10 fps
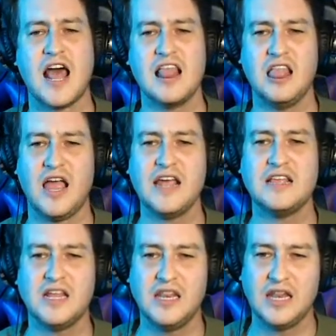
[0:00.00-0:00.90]
I like
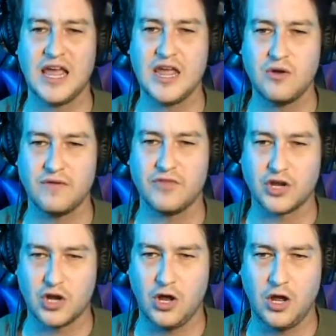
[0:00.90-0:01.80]
the layout of the
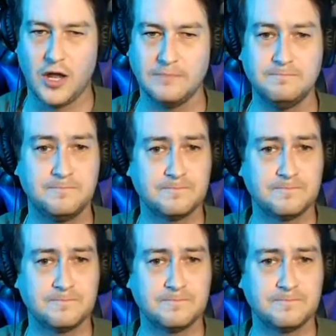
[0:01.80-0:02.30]
con